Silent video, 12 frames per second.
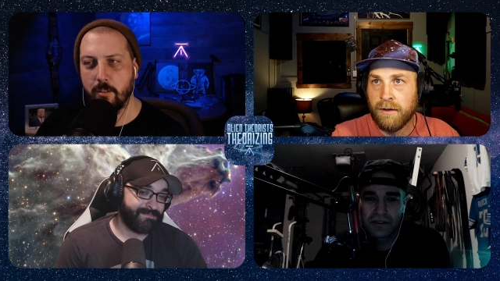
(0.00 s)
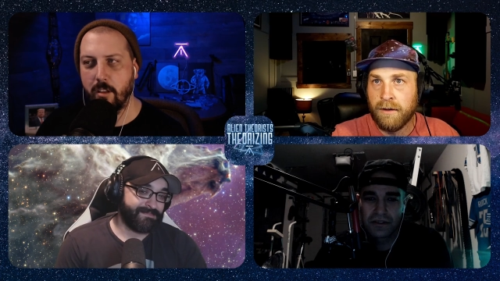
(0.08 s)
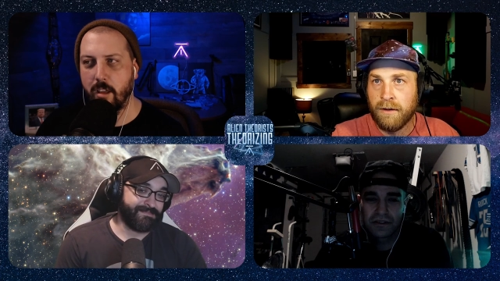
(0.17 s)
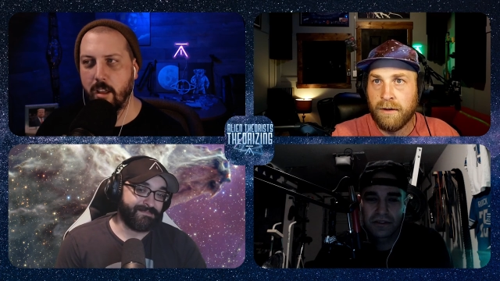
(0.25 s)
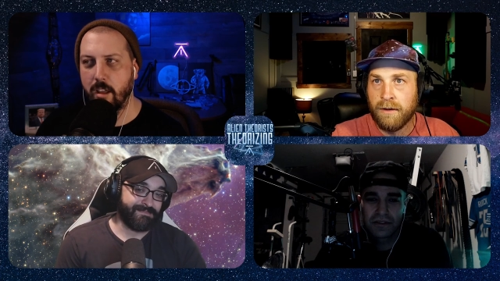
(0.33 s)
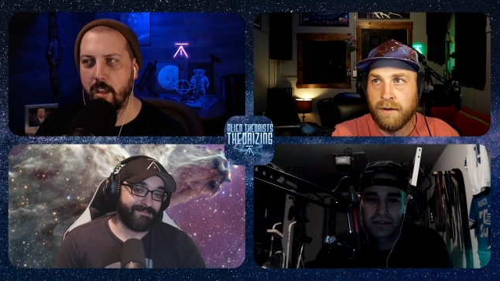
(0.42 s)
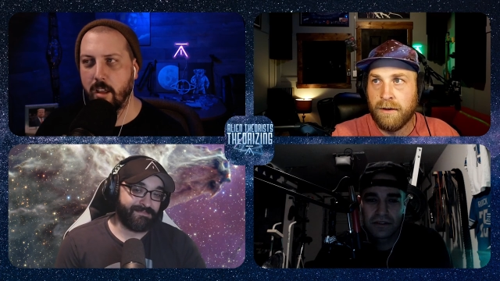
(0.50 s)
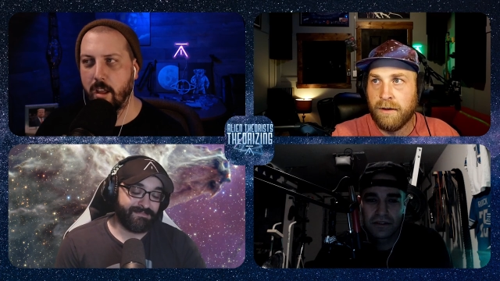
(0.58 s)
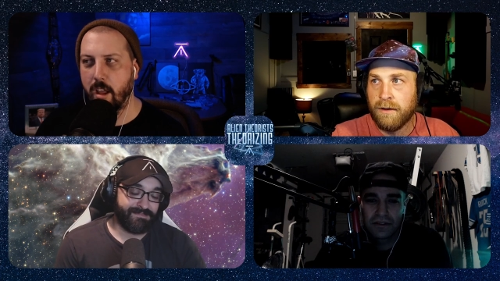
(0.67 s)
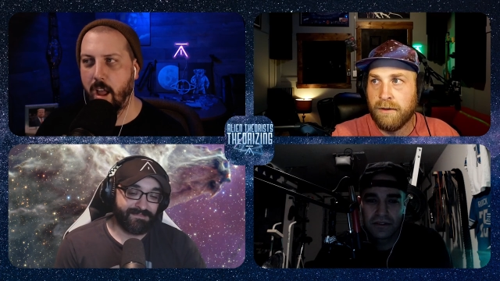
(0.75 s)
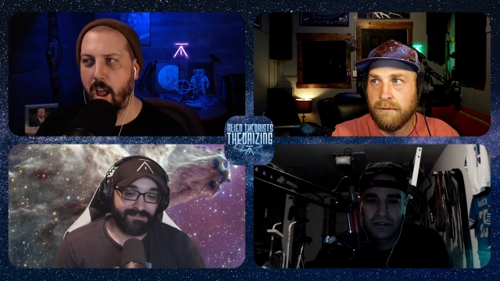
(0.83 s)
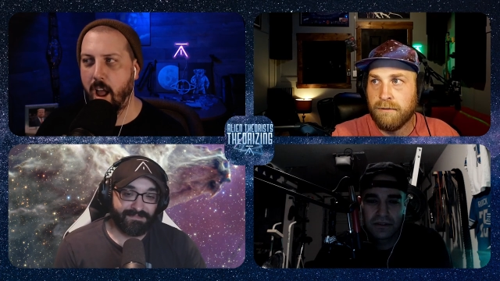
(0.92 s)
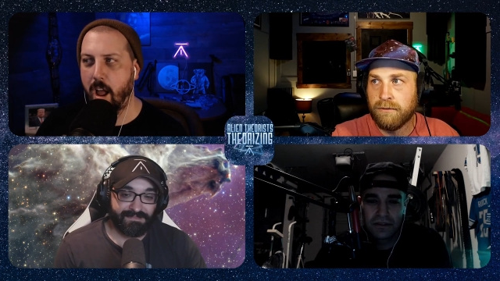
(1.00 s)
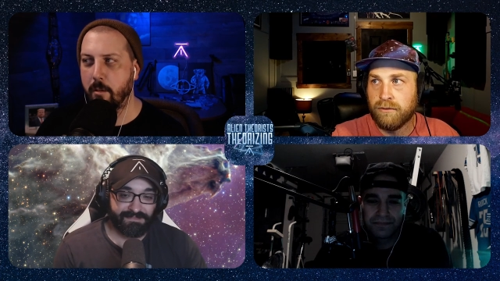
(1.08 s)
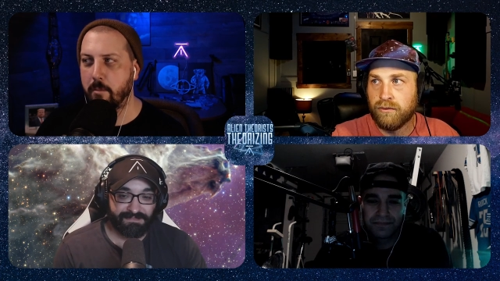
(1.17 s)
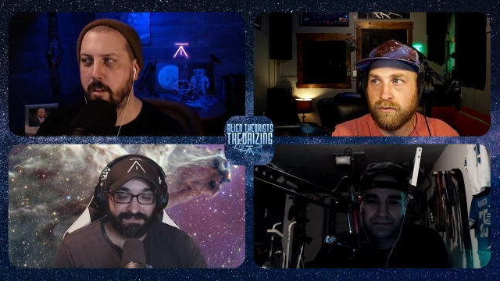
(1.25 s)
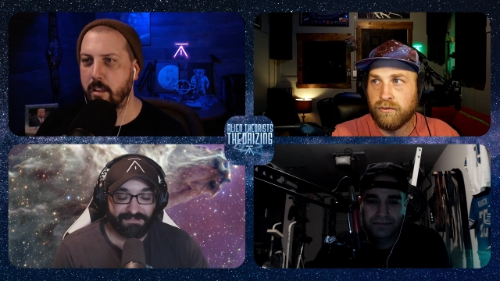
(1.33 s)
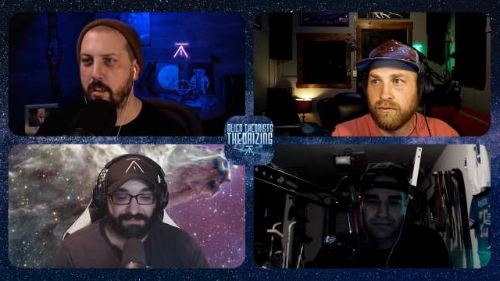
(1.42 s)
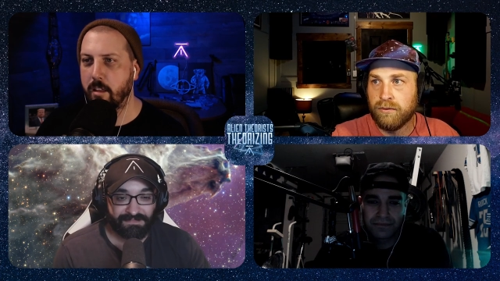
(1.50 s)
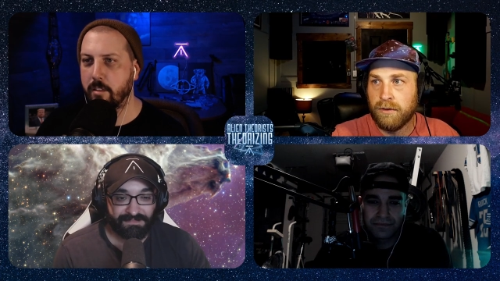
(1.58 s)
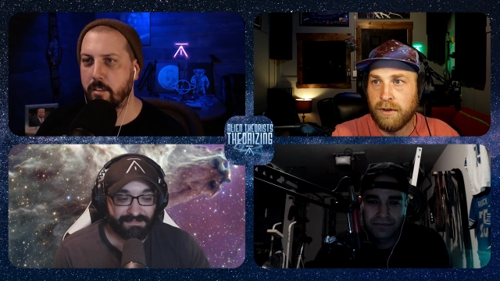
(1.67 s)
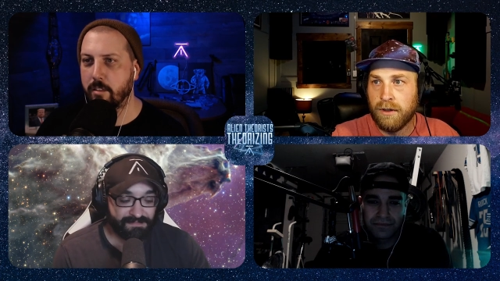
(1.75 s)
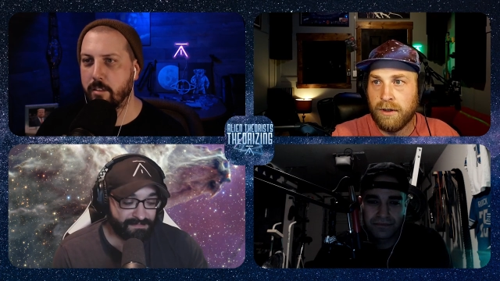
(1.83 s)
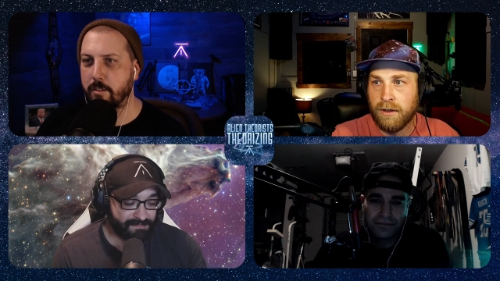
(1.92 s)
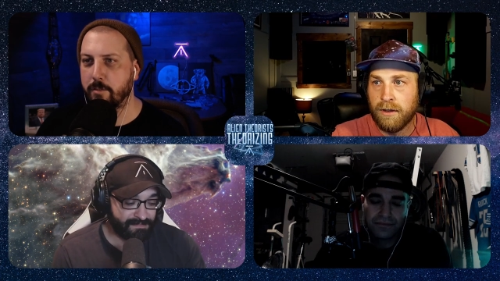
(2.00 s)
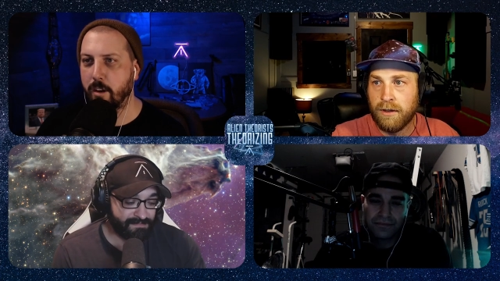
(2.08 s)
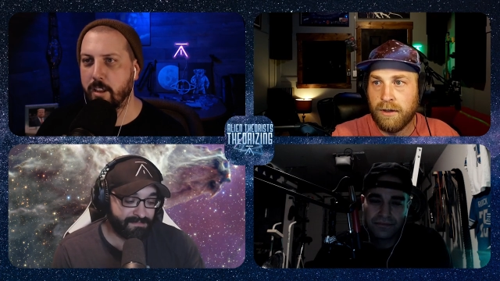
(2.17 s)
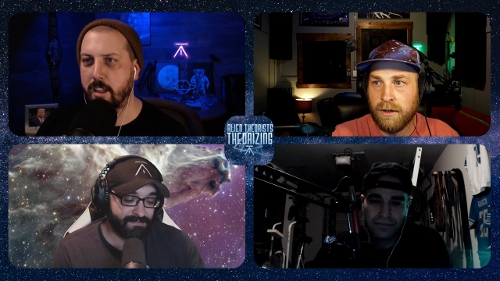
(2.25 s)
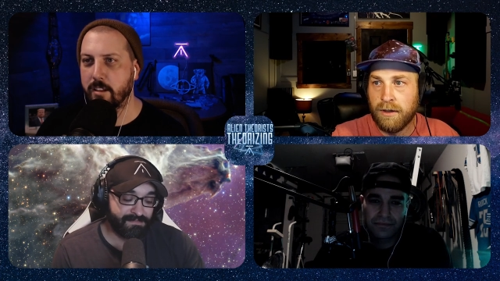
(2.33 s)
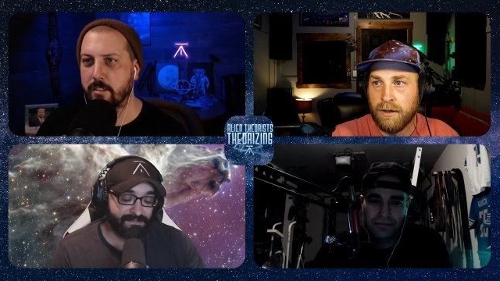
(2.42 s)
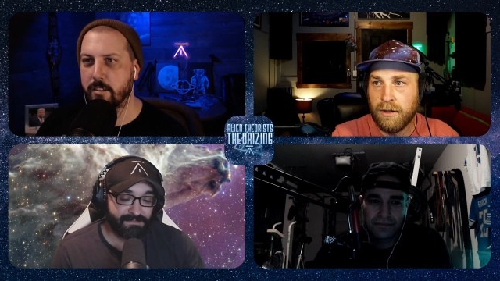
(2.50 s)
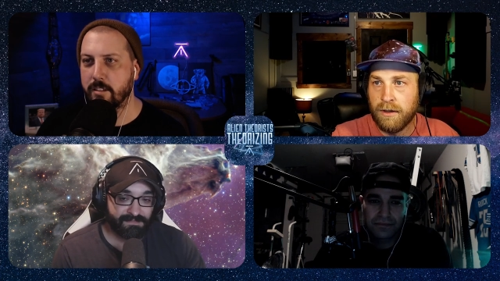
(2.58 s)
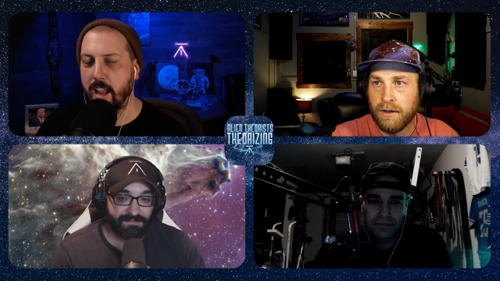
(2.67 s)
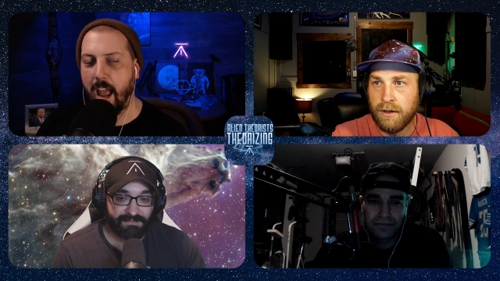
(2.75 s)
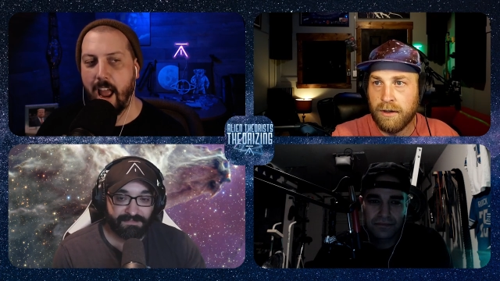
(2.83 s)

Speaker 1: it. the, uh, the fucking